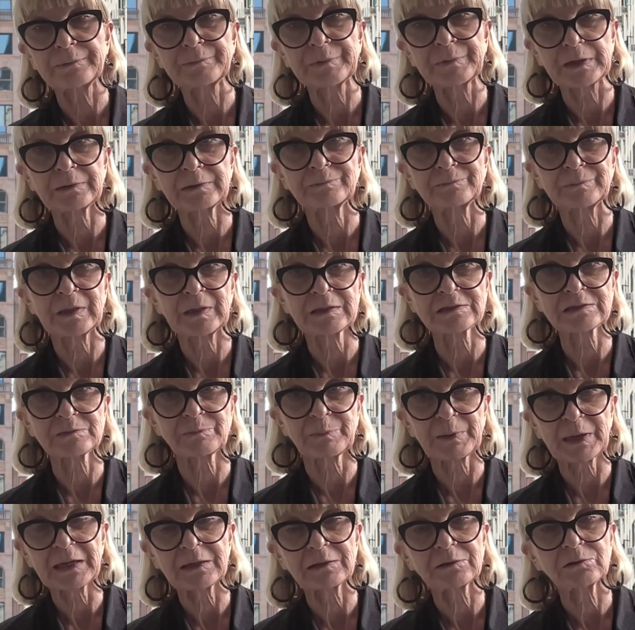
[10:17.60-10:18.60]

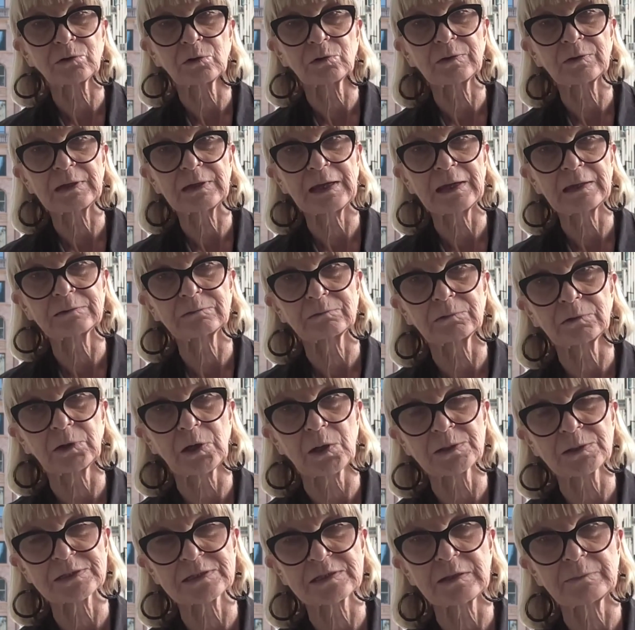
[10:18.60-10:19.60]
expand on that
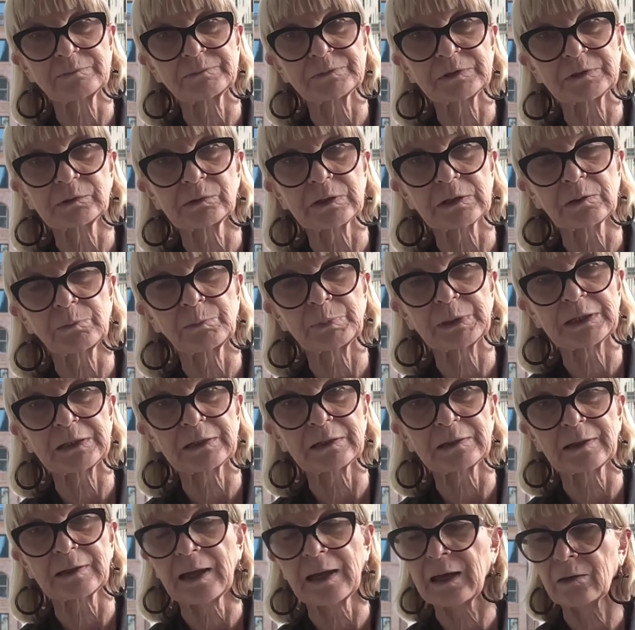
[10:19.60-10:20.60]
concept a little bit
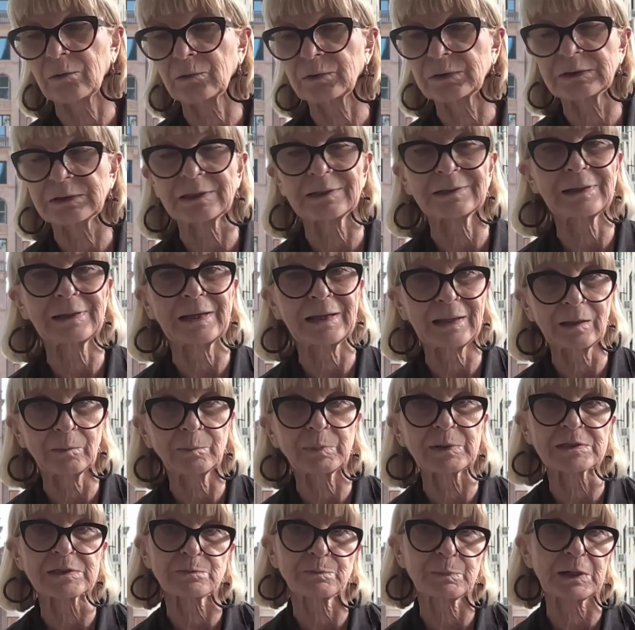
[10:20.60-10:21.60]
and how it can
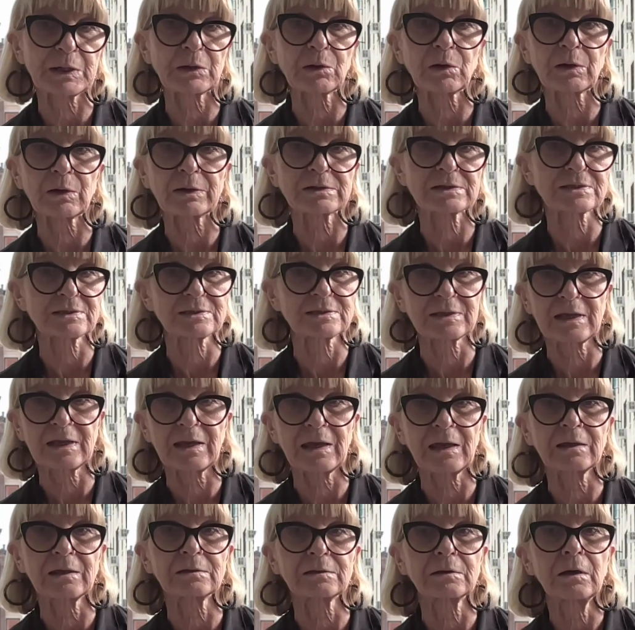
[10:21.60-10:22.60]
help us better
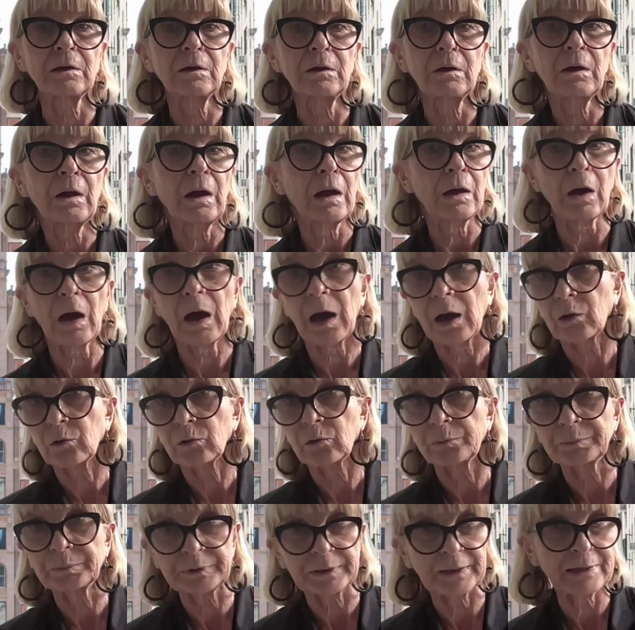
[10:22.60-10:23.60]
understand
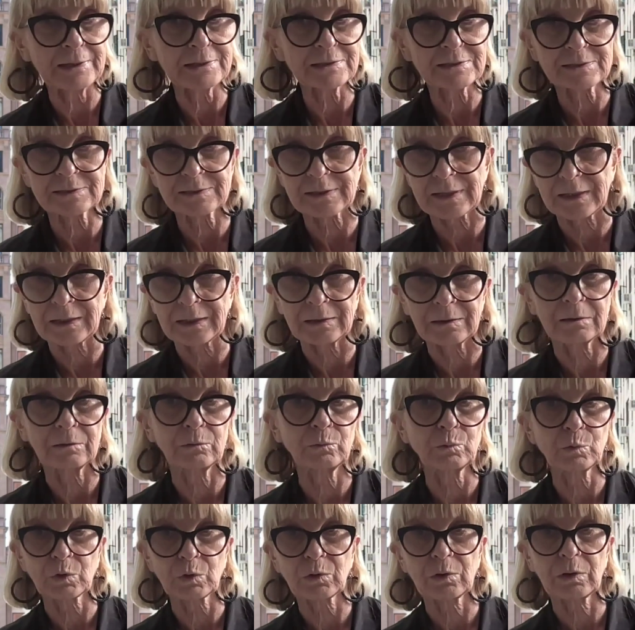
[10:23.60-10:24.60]
our place in
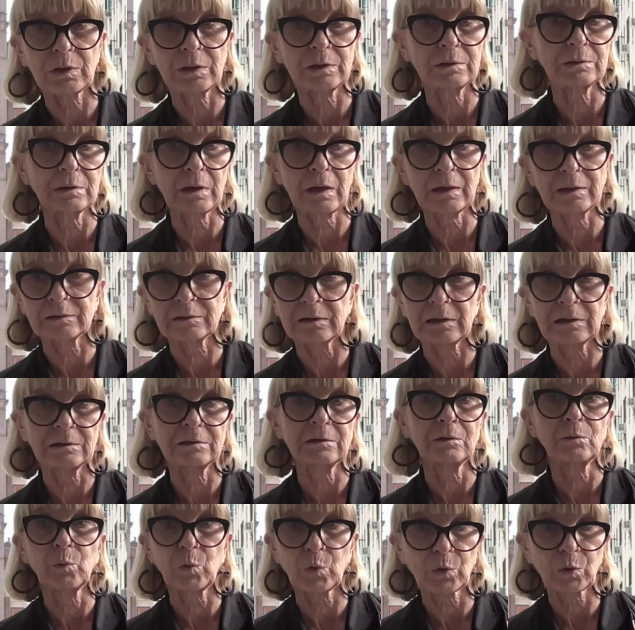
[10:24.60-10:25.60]
the
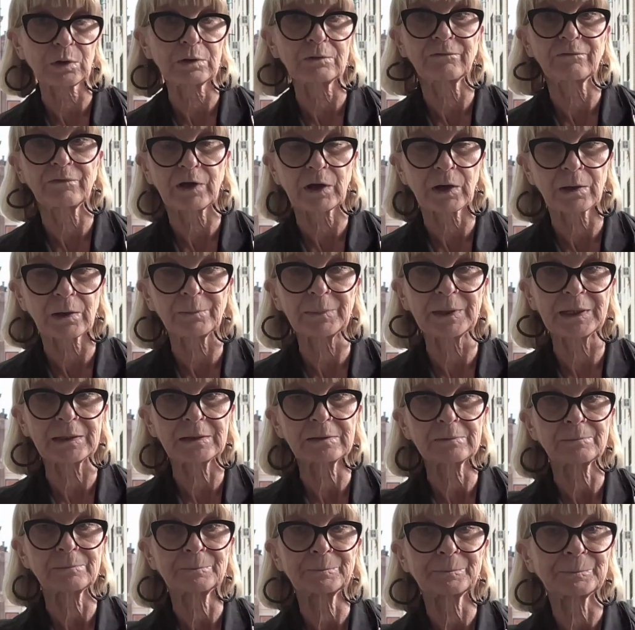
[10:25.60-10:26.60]
work
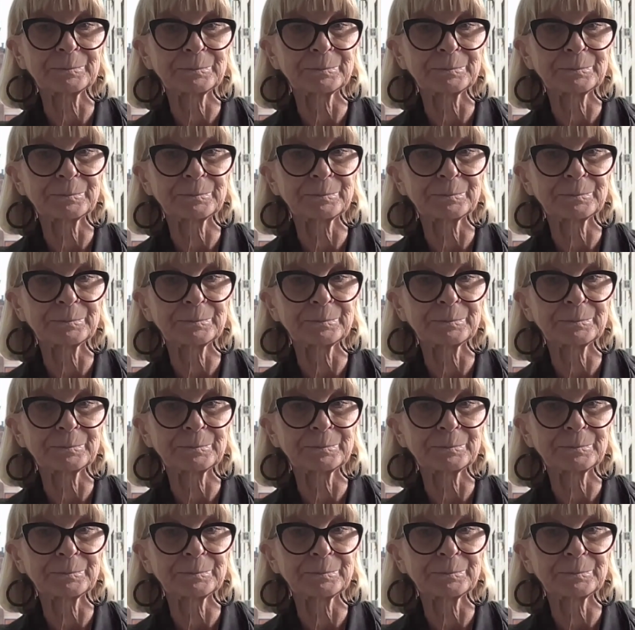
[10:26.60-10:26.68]
environment?